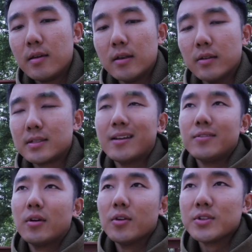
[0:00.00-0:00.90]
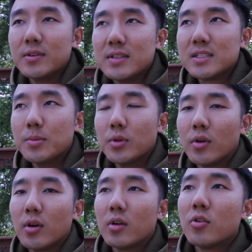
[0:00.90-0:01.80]
you know, it's kind of a, also a
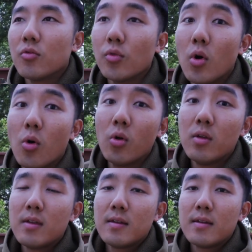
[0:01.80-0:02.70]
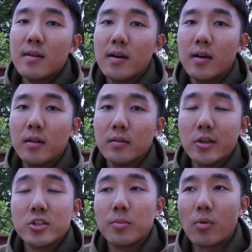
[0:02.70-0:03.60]
similar role uh,
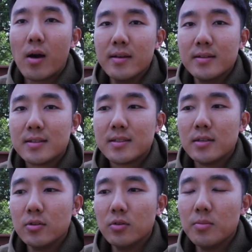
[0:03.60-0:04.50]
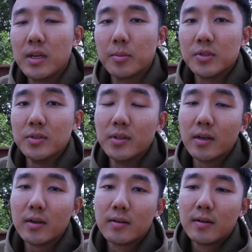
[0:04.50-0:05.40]
leadership-wise to being a platoon
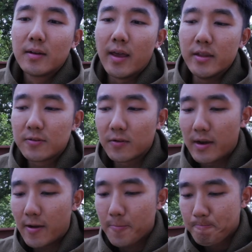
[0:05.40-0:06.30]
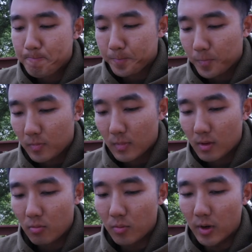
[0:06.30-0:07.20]
leader, at least for now.
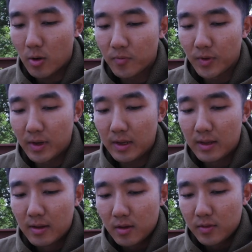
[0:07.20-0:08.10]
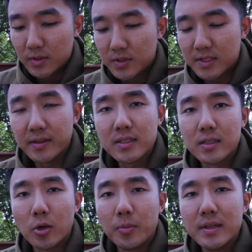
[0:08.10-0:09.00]
But hopefully this was at least a
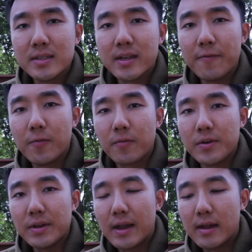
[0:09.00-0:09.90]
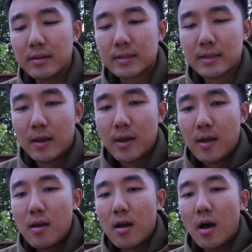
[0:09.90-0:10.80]
little bit insightful for you guys,
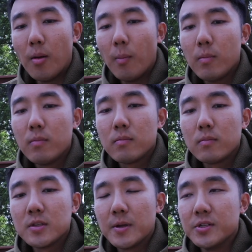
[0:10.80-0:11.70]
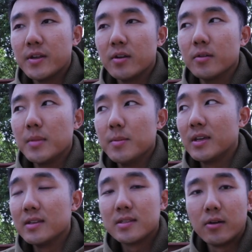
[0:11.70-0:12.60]
um, especially that are maybe
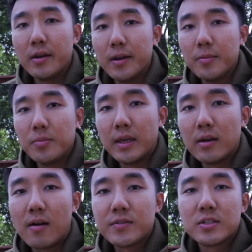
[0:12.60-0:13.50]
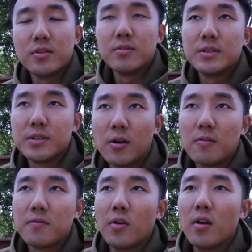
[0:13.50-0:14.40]
considering being an officer in the
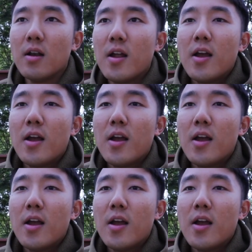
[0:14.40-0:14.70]
reserve or